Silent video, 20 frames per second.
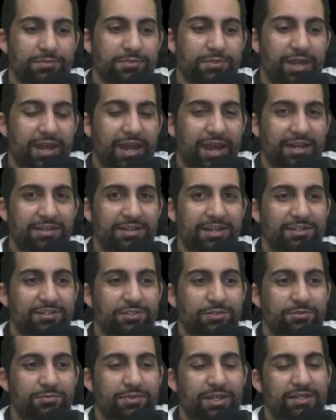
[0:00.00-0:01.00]
and then
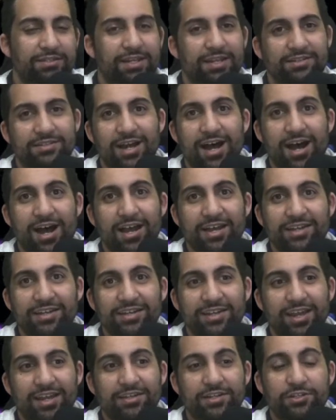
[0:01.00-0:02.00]
they
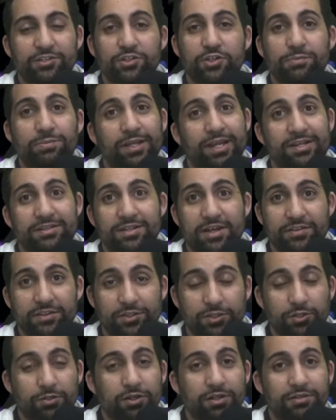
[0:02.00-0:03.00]
die, and then you can play
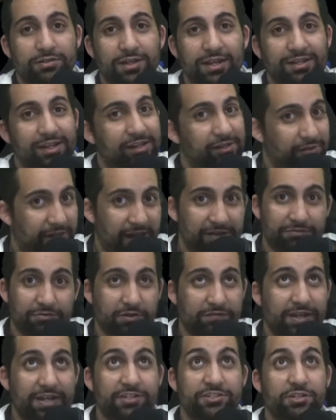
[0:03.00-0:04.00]
another unit, and they'll have
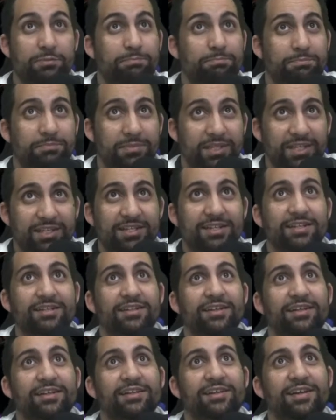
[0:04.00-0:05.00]
revenge
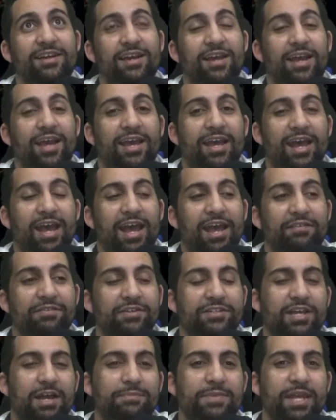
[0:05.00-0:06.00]
immediately.
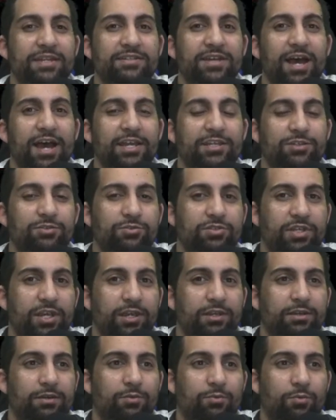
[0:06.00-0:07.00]
Every time they die, you
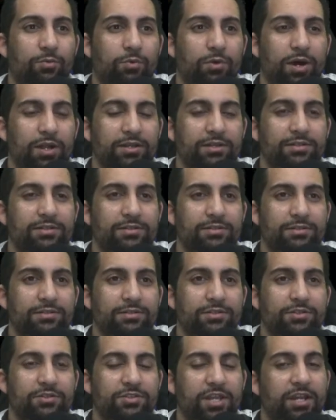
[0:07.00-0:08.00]

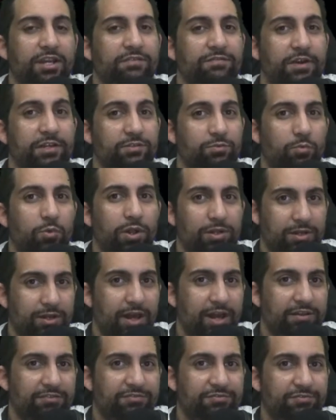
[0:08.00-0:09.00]
sacrifice 1
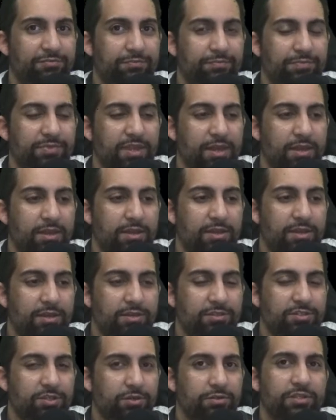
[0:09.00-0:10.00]
life.
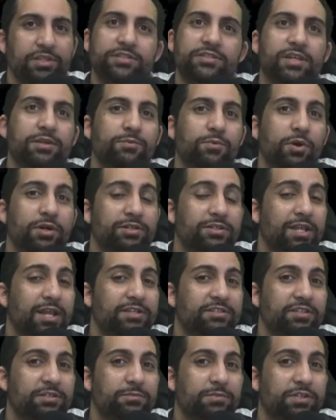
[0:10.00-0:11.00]
So this can work
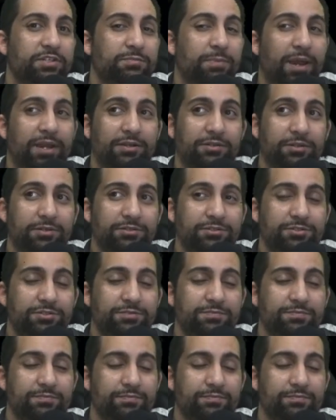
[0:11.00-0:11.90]
nicely with Spike Launch,